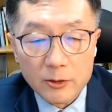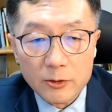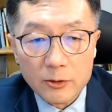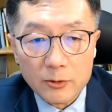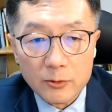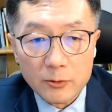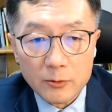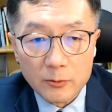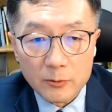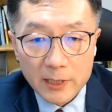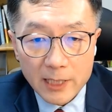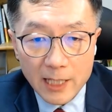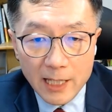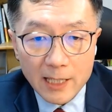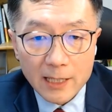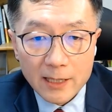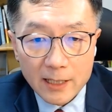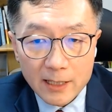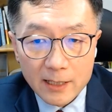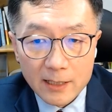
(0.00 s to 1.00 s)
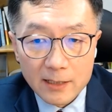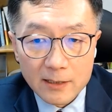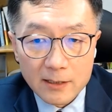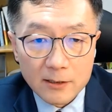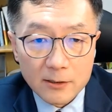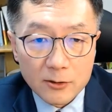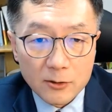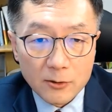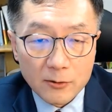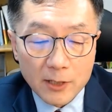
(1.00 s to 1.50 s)
to take these,
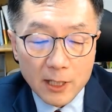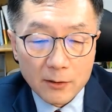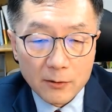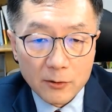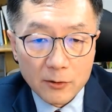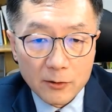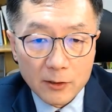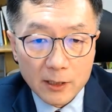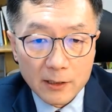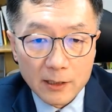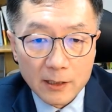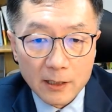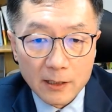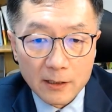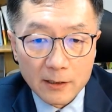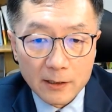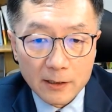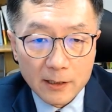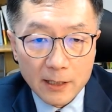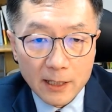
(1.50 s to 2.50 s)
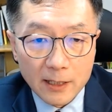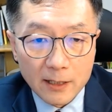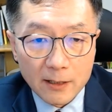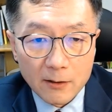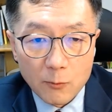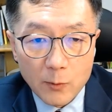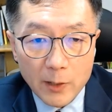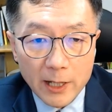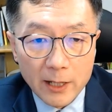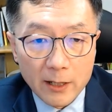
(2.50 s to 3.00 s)
so that you can take
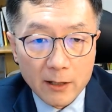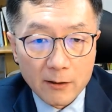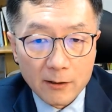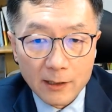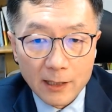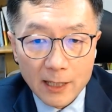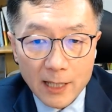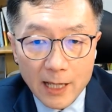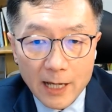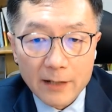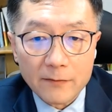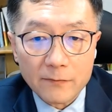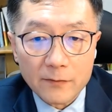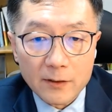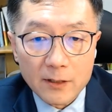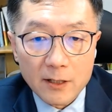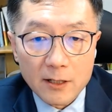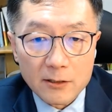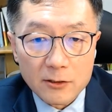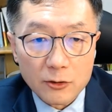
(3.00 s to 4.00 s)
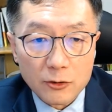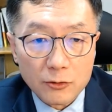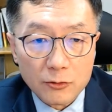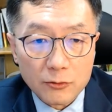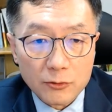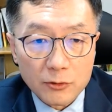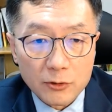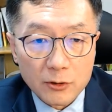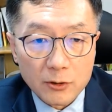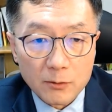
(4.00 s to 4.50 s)
away a lot of the
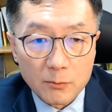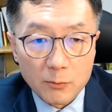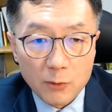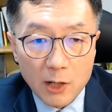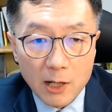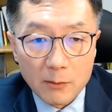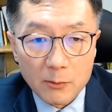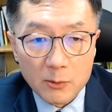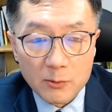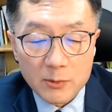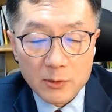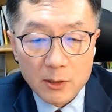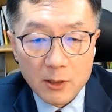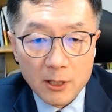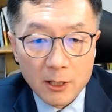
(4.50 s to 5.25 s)
constitutional problems